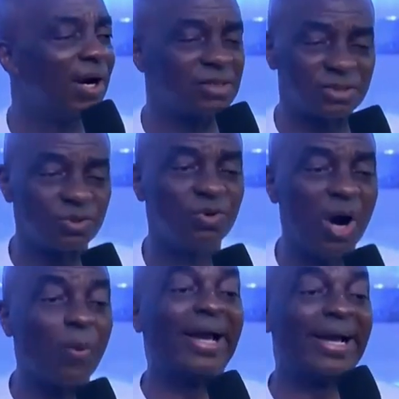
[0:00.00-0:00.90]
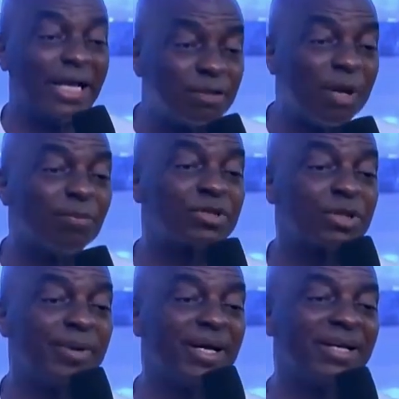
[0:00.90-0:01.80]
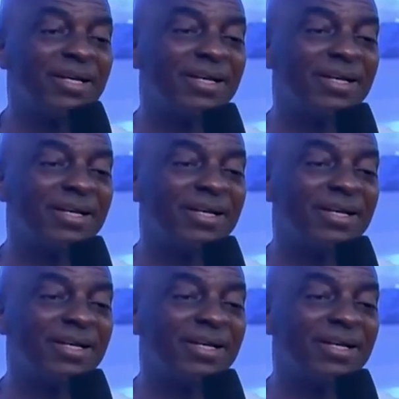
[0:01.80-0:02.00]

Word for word: and so our engagement must remain.